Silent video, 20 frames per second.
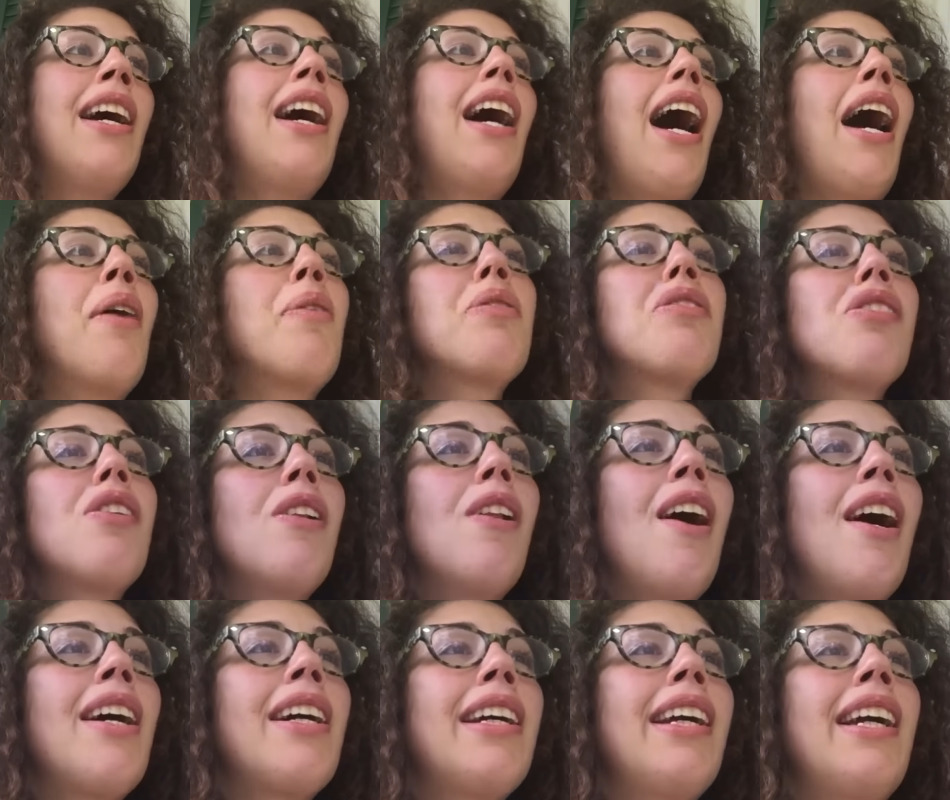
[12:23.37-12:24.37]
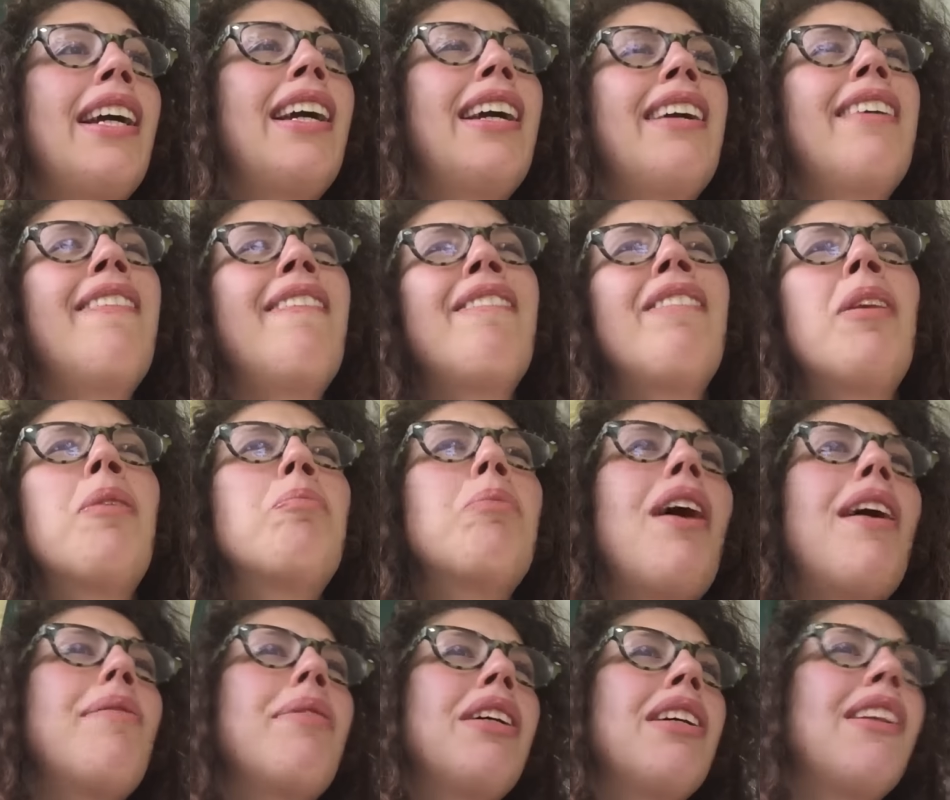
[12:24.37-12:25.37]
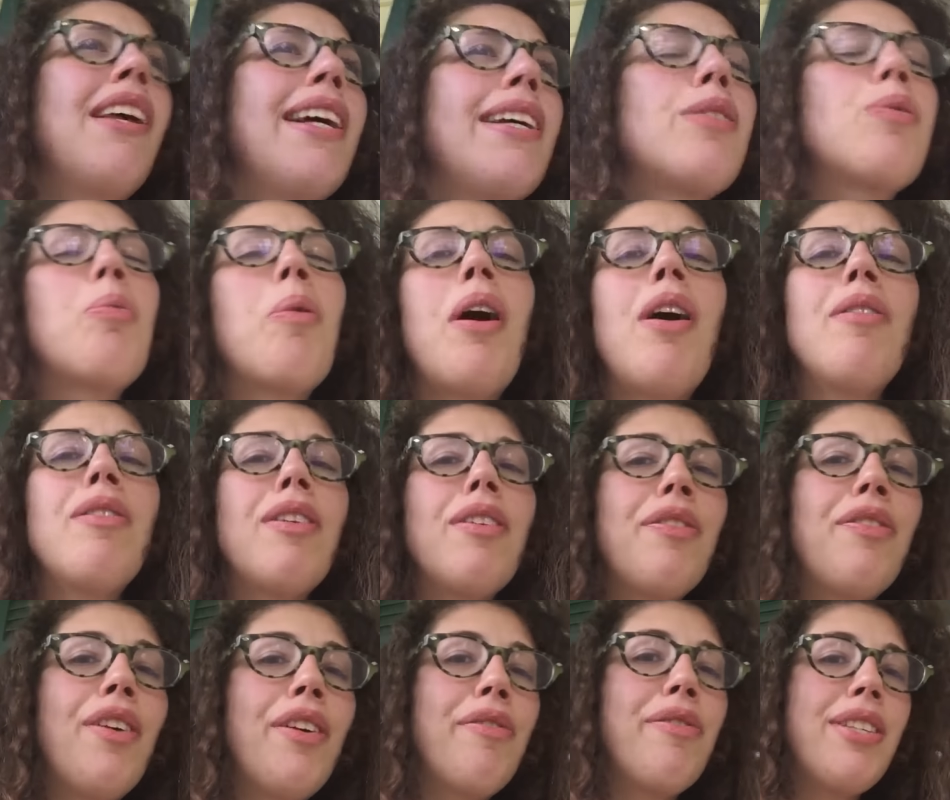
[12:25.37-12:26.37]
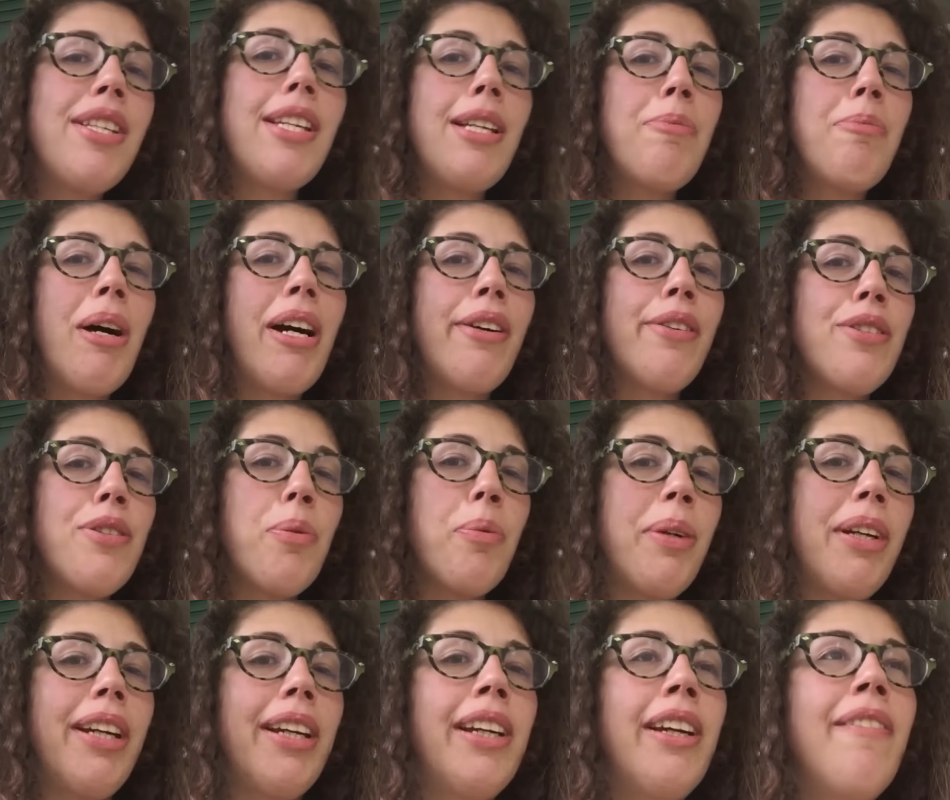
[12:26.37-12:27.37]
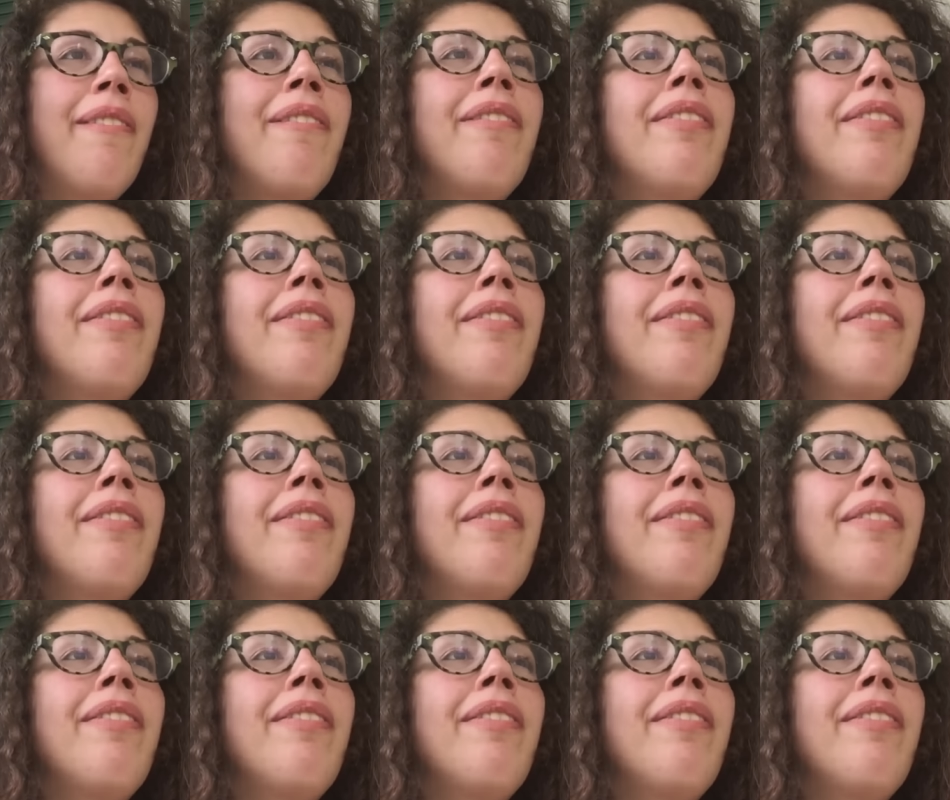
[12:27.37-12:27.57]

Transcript: I was clocking probably like 12 or 15 miles a week.